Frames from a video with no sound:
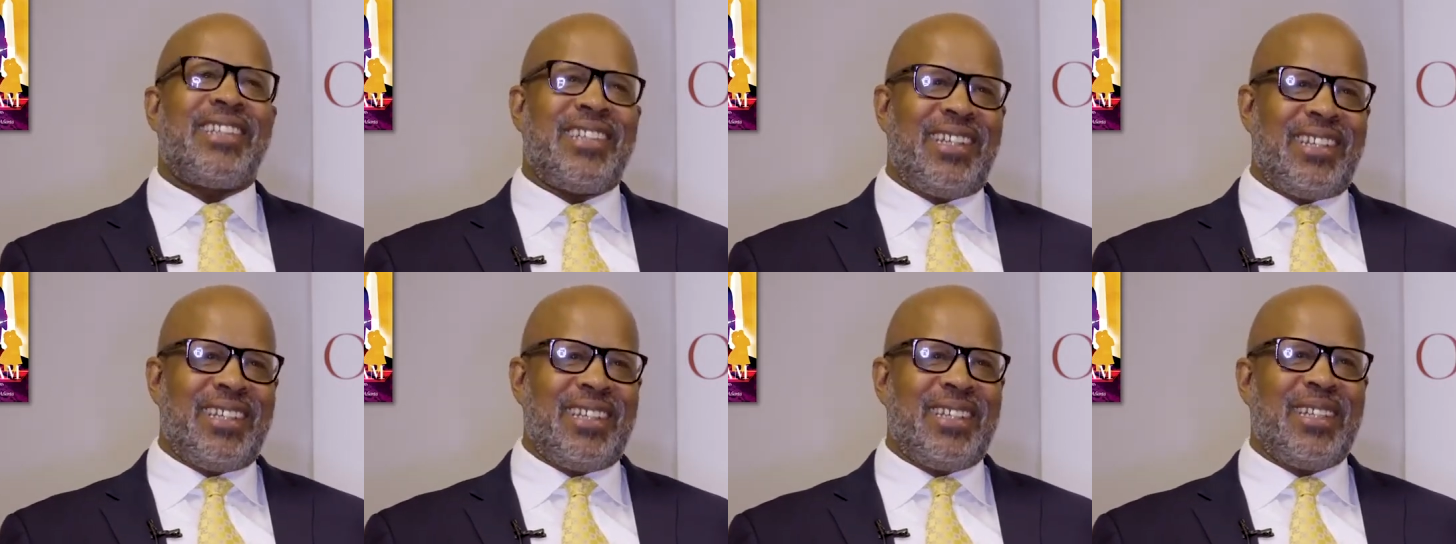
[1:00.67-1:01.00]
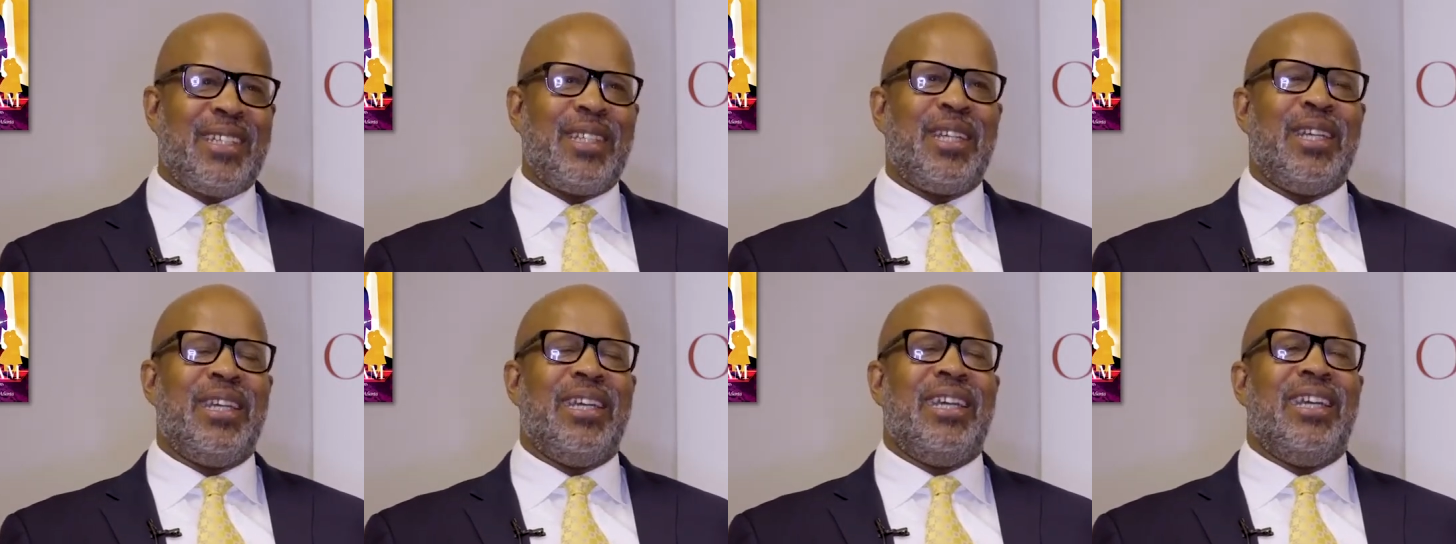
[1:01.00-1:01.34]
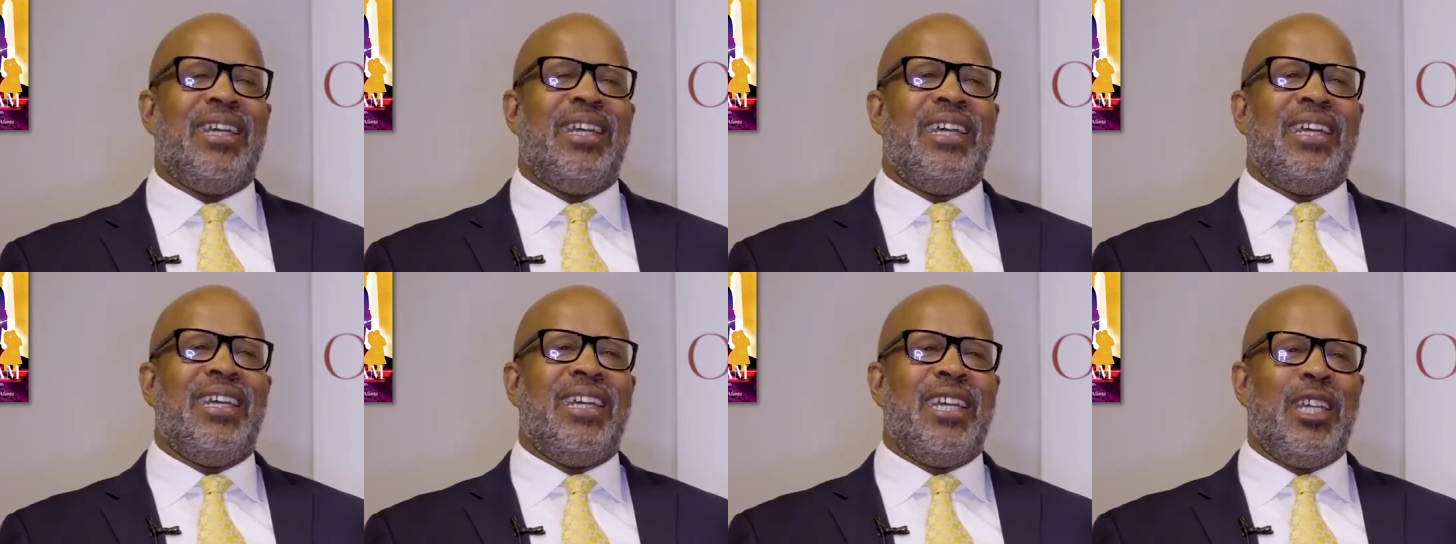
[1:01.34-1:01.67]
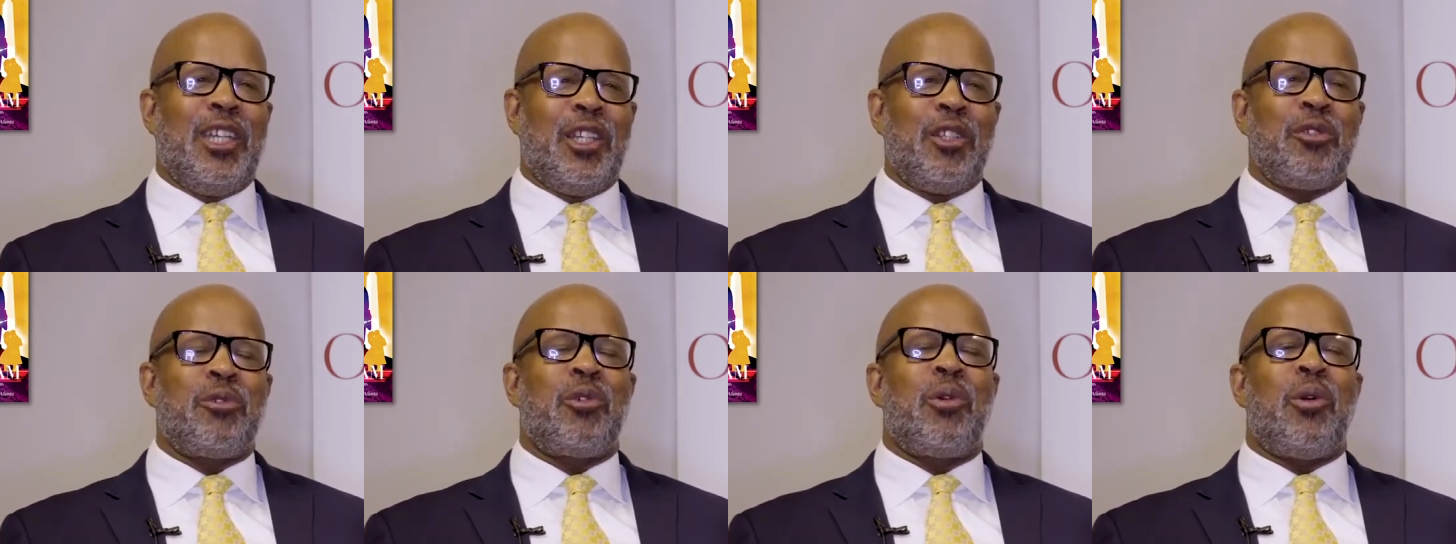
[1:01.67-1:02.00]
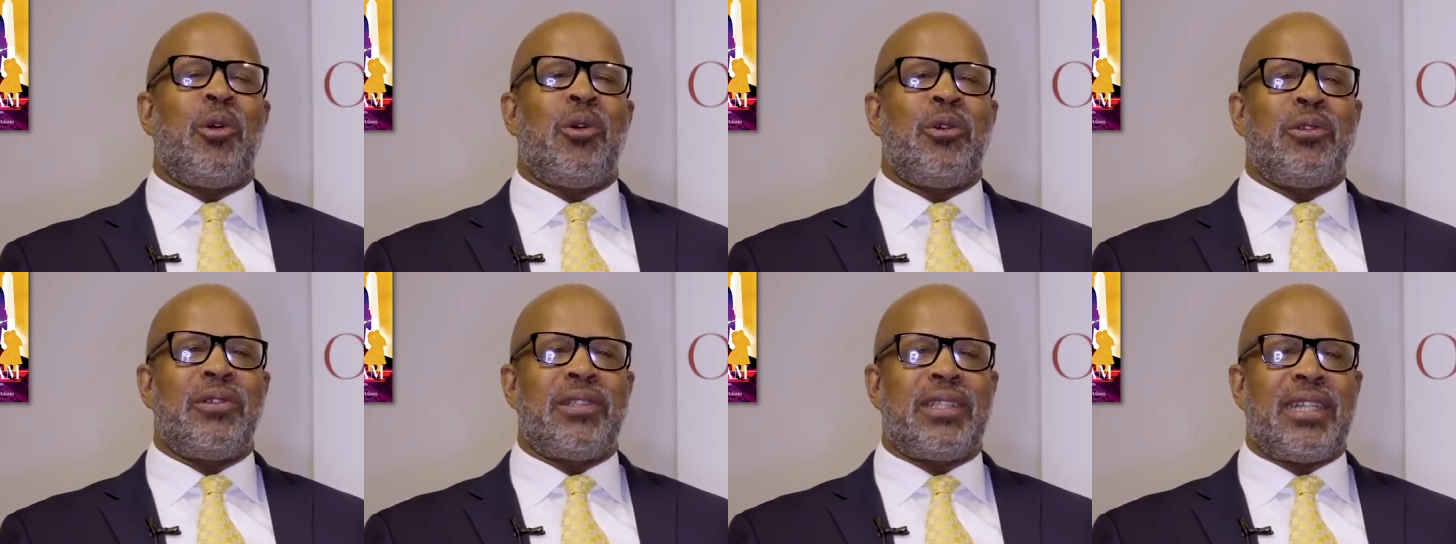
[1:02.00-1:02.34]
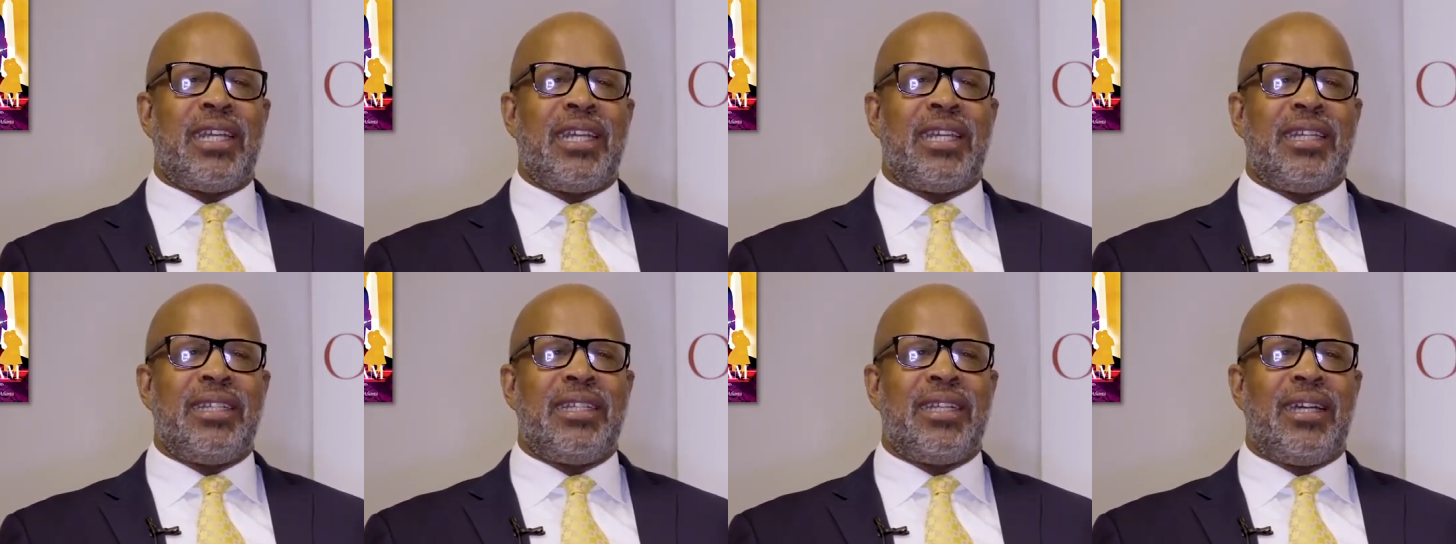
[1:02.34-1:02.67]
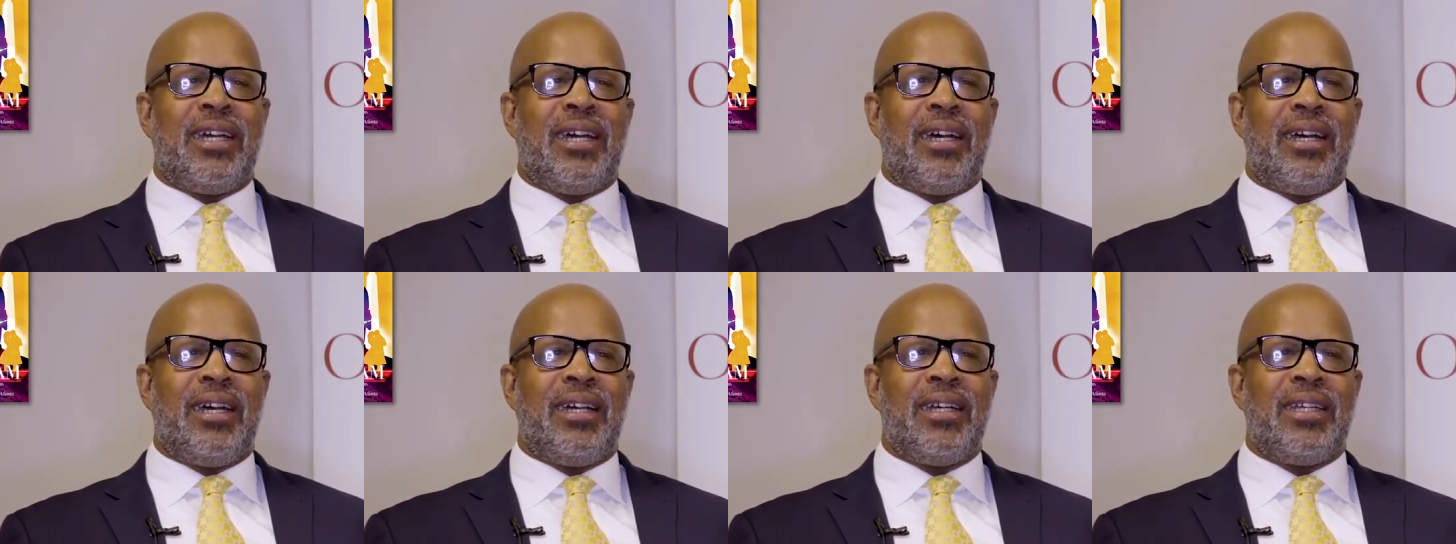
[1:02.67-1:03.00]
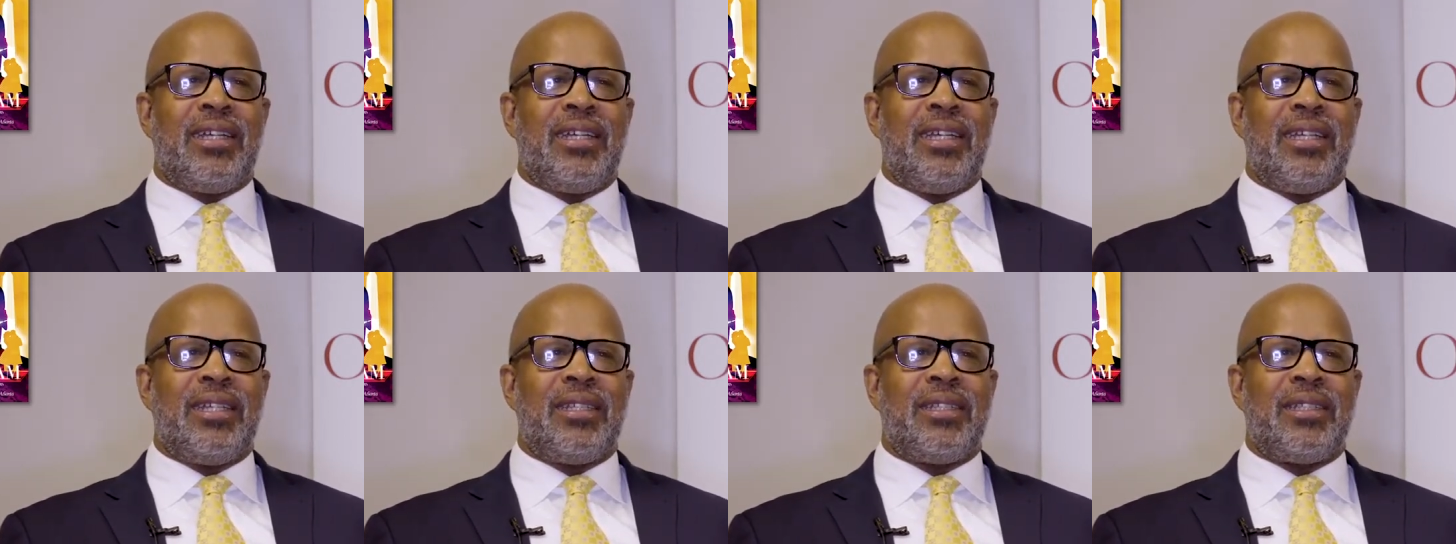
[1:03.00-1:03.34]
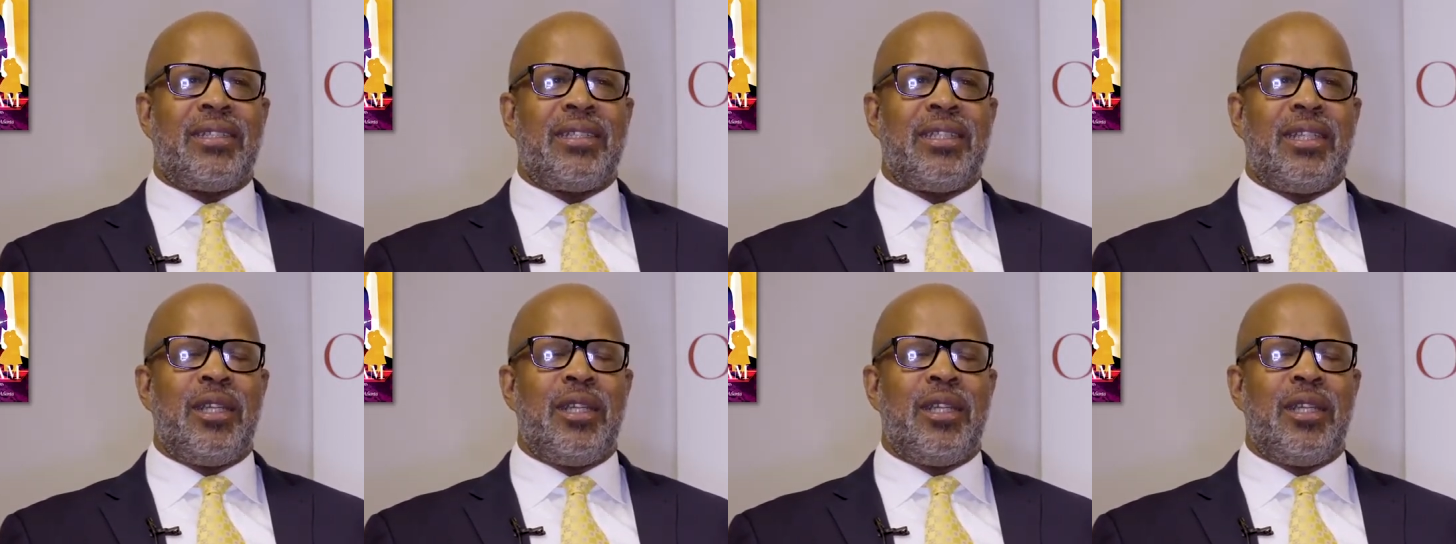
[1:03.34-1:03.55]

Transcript: King," end of quote. And it